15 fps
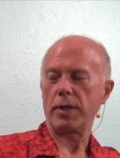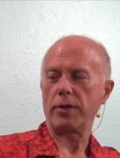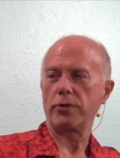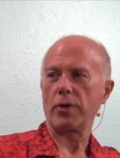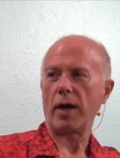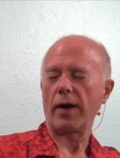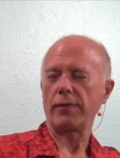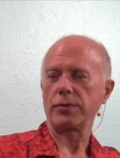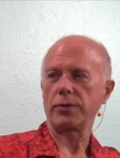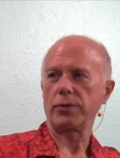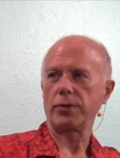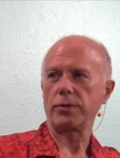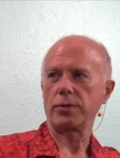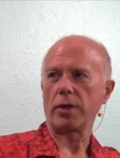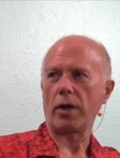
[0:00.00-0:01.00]
drivers are
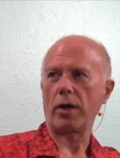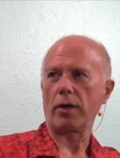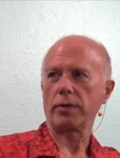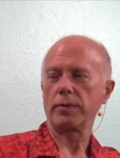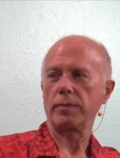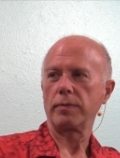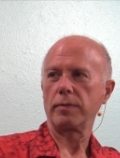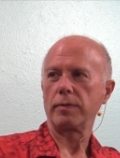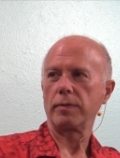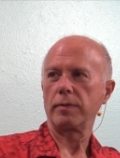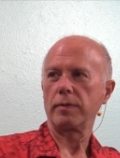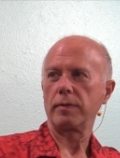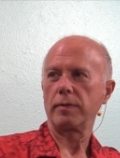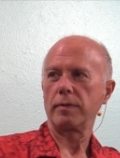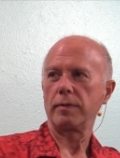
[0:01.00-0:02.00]
installed.
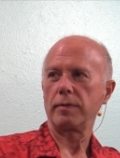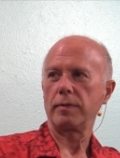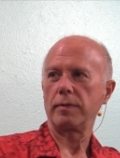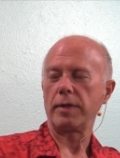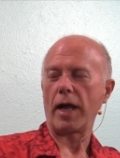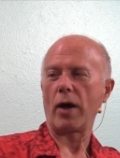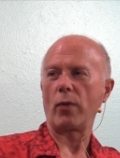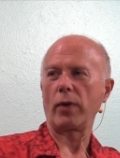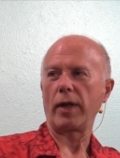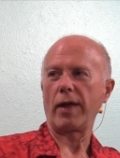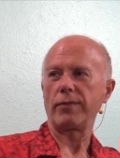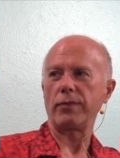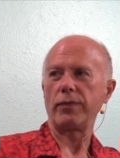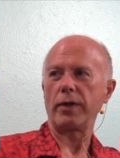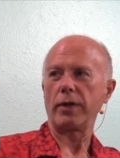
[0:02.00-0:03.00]
Now we'll have
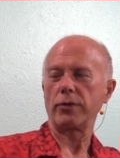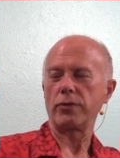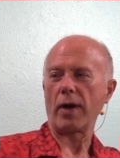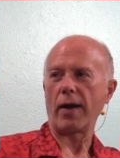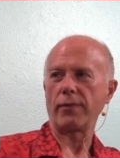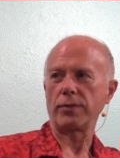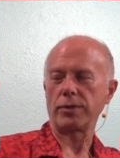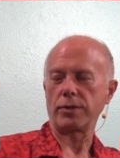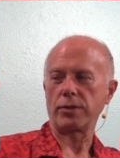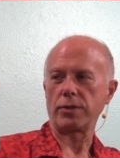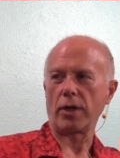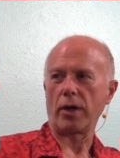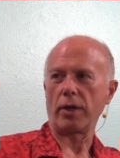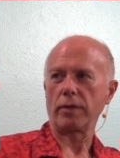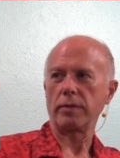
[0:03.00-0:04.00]
the video drivers
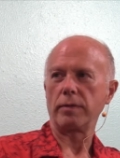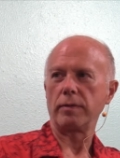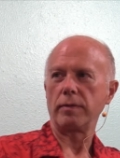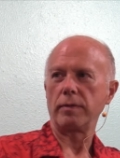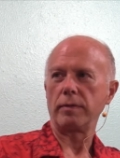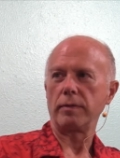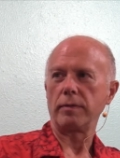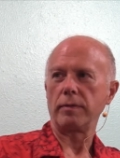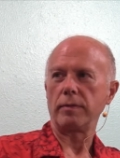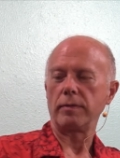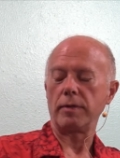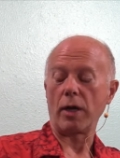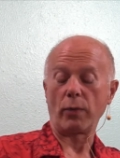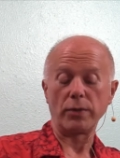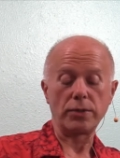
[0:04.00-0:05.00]
installed.
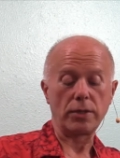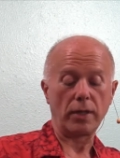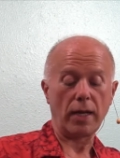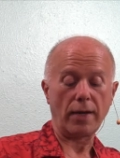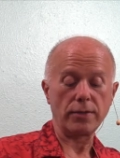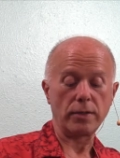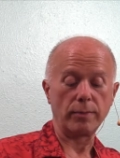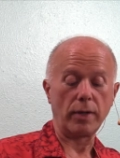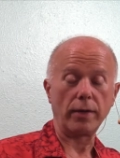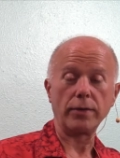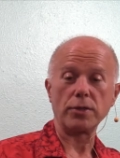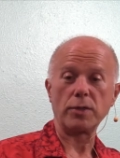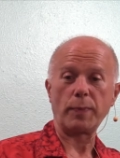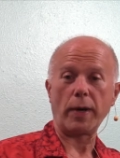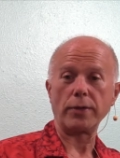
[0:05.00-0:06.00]
Now we still have some other
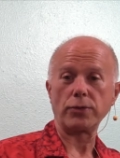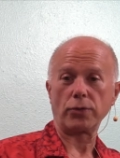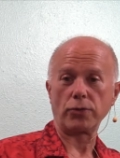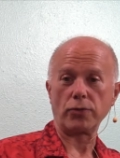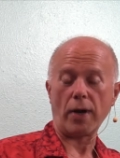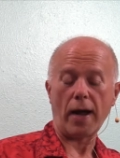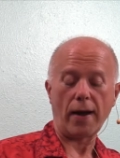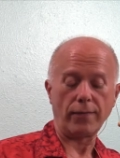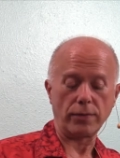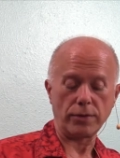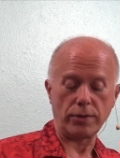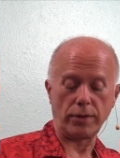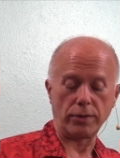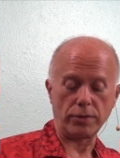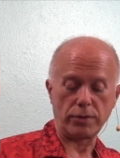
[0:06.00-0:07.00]
special drivers
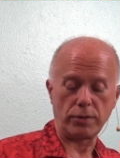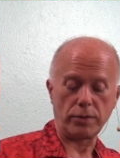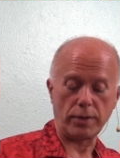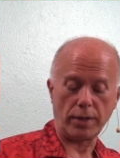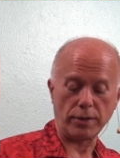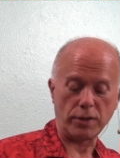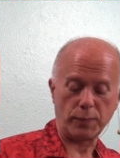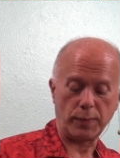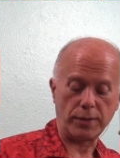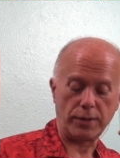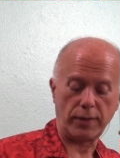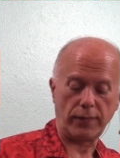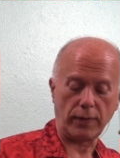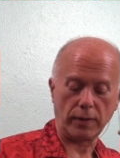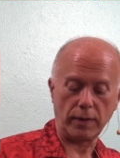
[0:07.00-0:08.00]
that are, that are
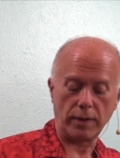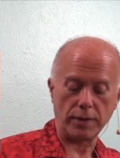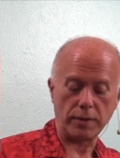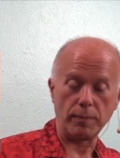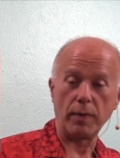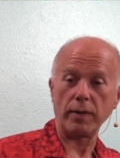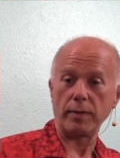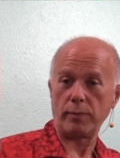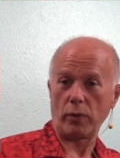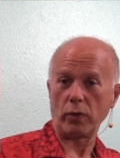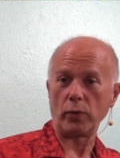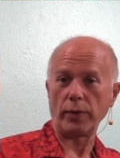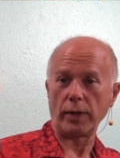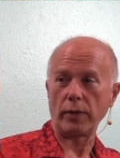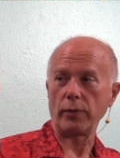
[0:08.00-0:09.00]
specific to this motherboard
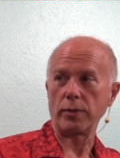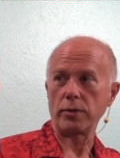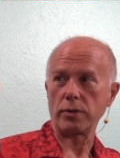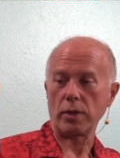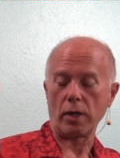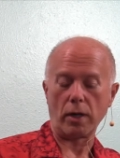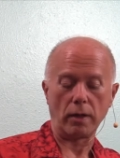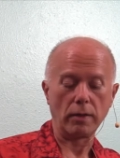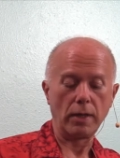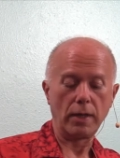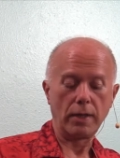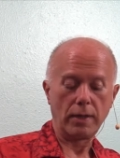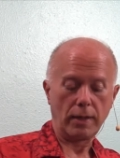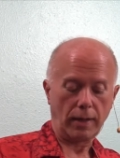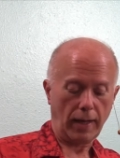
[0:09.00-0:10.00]
we need to install.
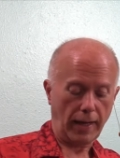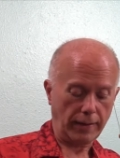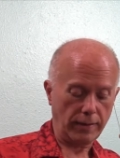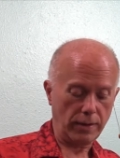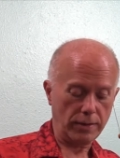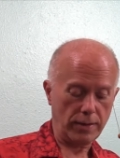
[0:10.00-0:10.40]
Like this